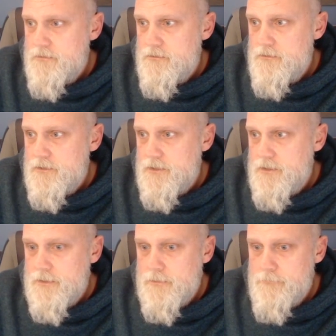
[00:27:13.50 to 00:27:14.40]

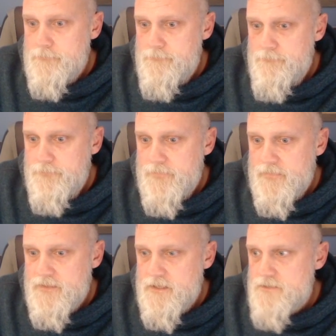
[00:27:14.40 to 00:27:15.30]

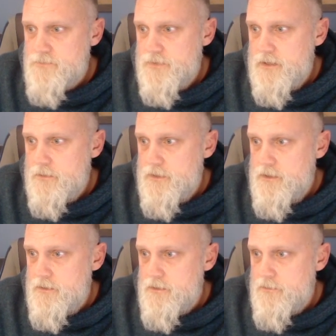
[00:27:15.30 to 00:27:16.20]
These guys were down here.